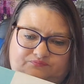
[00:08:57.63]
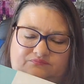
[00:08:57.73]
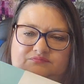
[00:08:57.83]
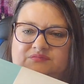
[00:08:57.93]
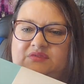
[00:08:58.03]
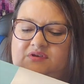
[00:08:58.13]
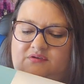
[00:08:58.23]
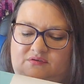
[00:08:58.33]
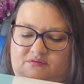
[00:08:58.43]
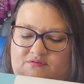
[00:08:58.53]

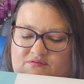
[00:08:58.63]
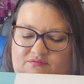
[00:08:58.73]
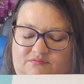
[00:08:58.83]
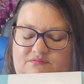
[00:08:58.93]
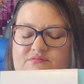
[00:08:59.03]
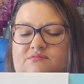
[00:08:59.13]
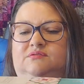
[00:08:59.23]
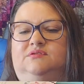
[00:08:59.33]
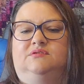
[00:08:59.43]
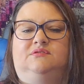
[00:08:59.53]

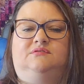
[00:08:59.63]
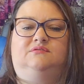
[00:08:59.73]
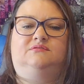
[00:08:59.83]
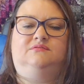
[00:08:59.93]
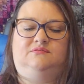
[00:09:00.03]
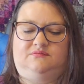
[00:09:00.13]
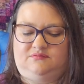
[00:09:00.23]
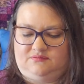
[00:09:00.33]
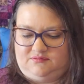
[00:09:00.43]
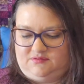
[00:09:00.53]

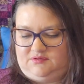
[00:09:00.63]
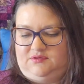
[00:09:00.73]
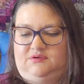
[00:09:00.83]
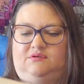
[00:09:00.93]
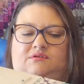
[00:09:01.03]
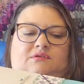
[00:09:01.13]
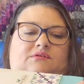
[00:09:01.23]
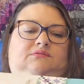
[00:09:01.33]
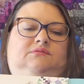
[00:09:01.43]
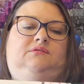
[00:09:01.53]

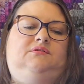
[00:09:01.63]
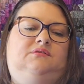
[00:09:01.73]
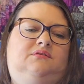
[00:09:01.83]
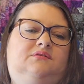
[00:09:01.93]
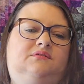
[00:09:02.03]
(silence)